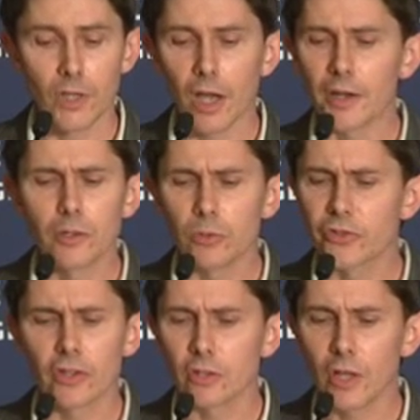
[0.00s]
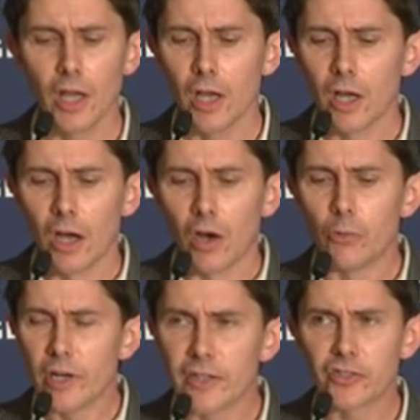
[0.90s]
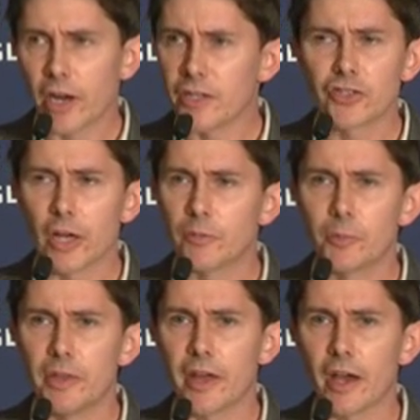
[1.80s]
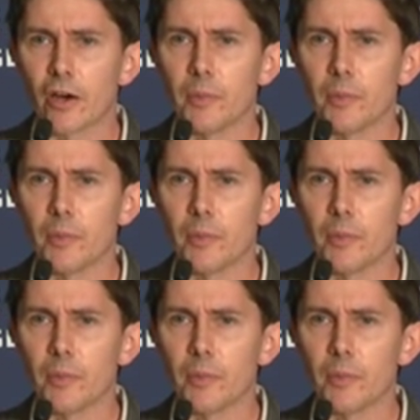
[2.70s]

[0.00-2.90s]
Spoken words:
And it was a really strange time to be there.